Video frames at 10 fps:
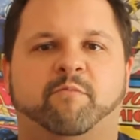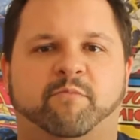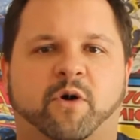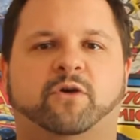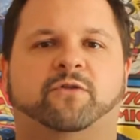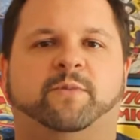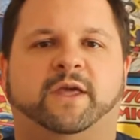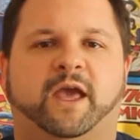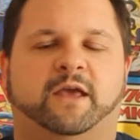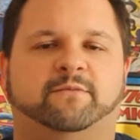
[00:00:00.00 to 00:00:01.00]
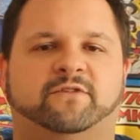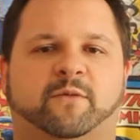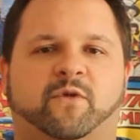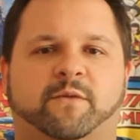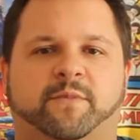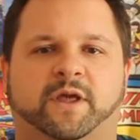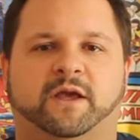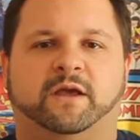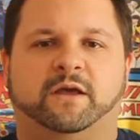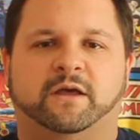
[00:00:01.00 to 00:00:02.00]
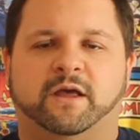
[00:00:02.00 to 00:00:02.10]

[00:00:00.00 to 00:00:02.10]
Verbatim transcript: both became somewhat big.